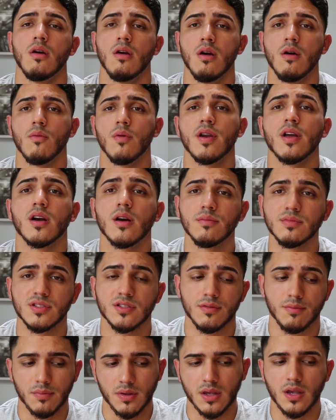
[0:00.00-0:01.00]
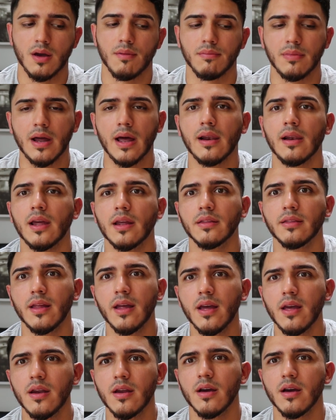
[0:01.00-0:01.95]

When it comes to me, I'm not like that.